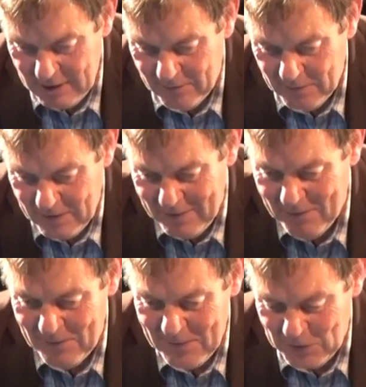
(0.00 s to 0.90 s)
If,
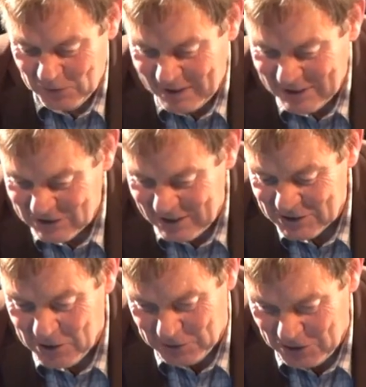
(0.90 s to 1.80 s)
if, if the United
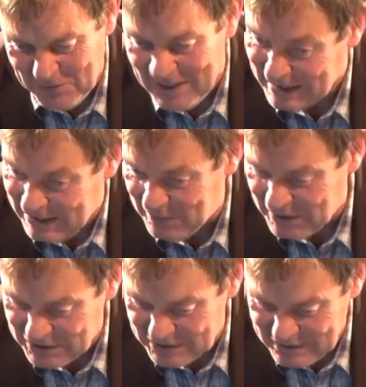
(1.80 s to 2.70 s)
States goes over that cliff,
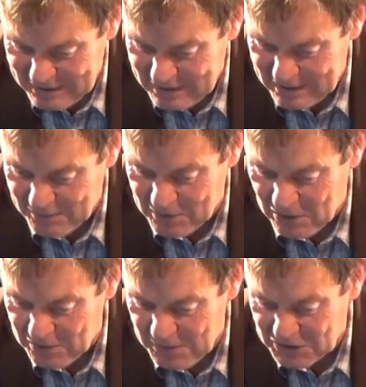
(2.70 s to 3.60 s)
there's
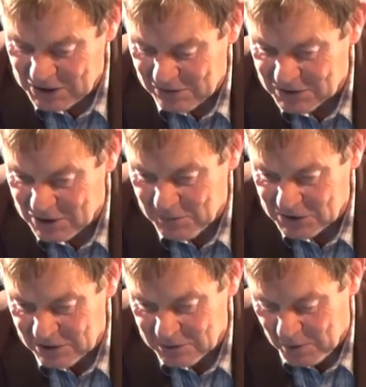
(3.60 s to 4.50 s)
a serious, going to
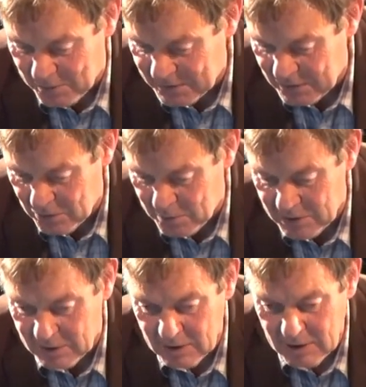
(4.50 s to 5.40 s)
be serious problems in the
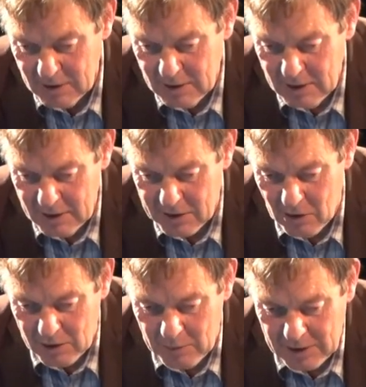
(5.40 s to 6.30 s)
European
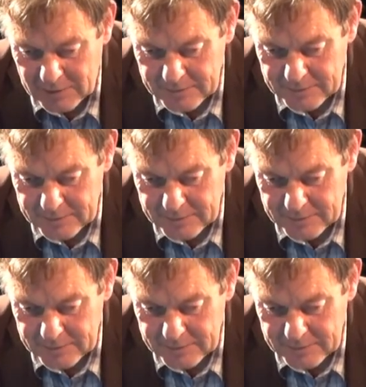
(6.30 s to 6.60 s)
economy.